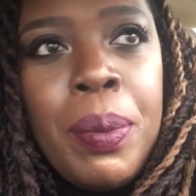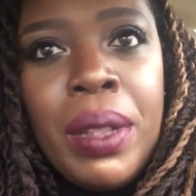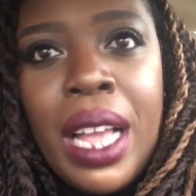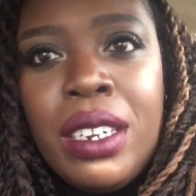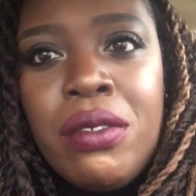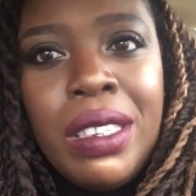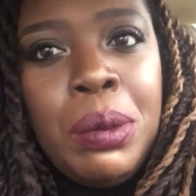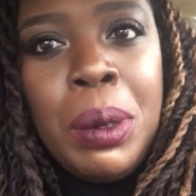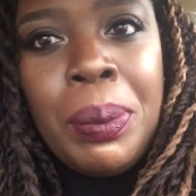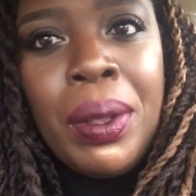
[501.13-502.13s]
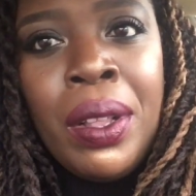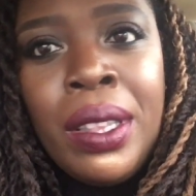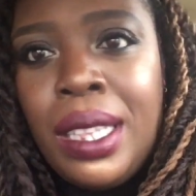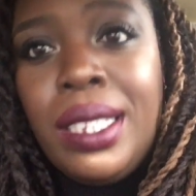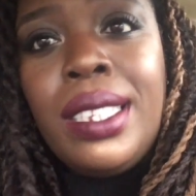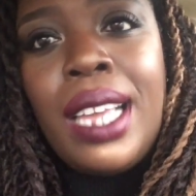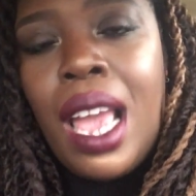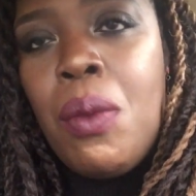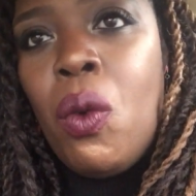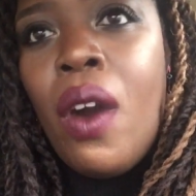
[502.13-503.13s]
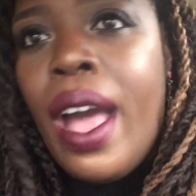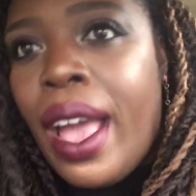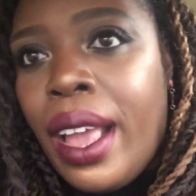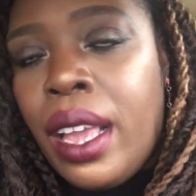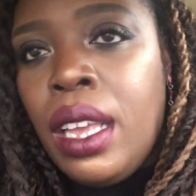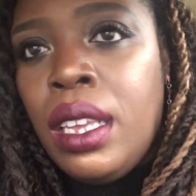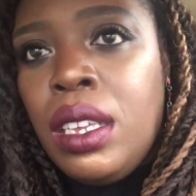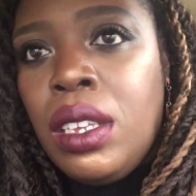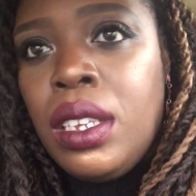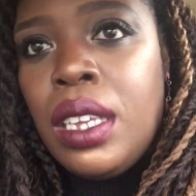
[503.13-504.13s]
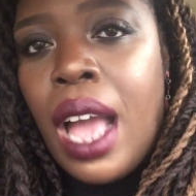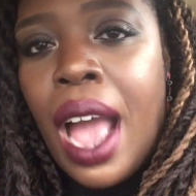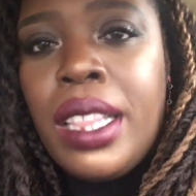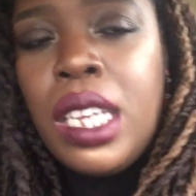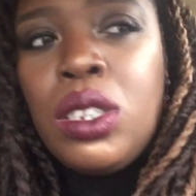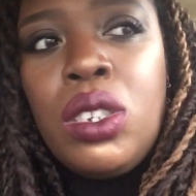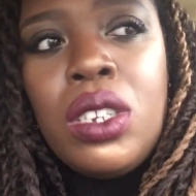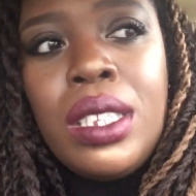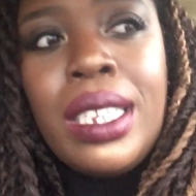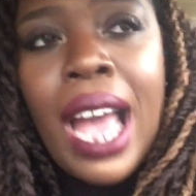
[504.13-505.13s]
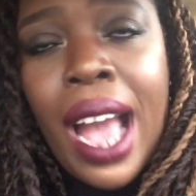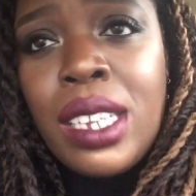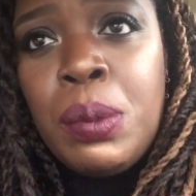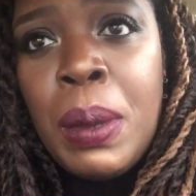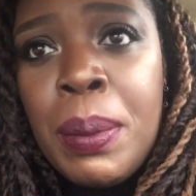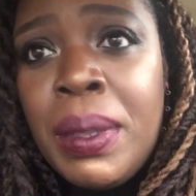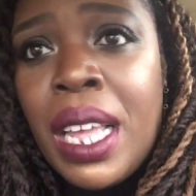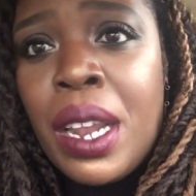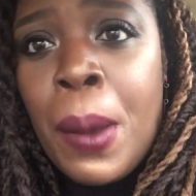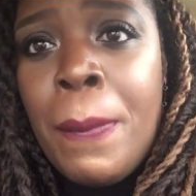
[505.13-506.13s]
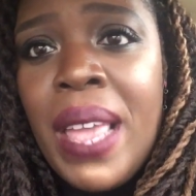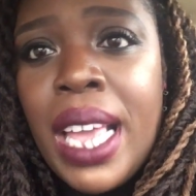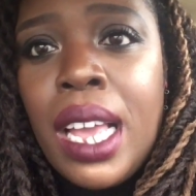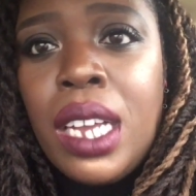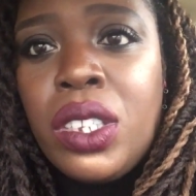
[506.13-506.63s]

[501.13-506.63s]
You want to build housing and all this kind of stuff for people. You're trying to make Guyana a little America or something.